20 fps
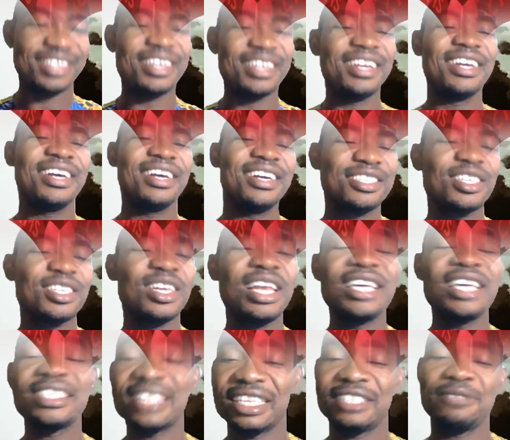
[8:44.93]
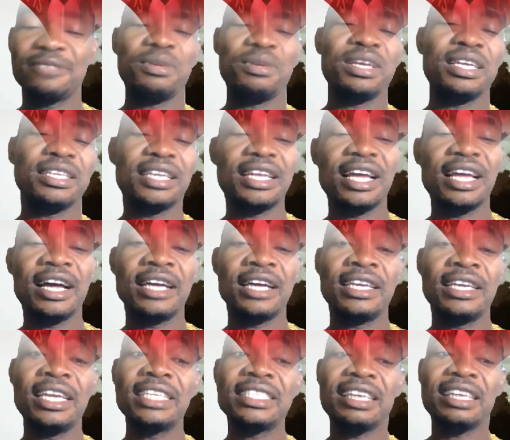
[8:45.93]
So let's explain. Let's
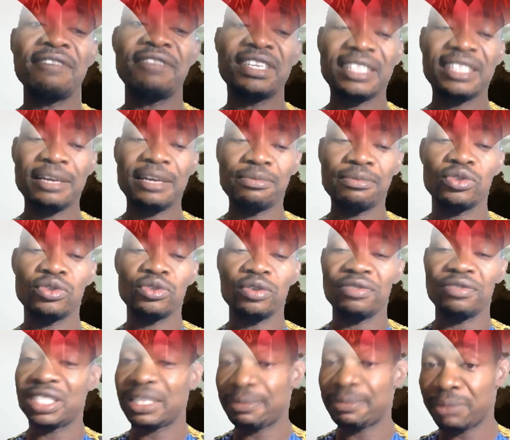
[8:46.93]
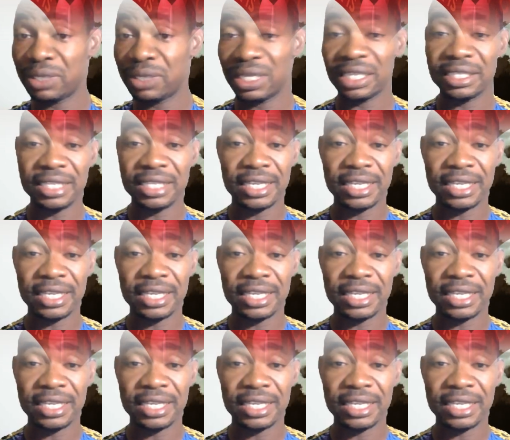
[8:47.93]
have examples of a simple sentence.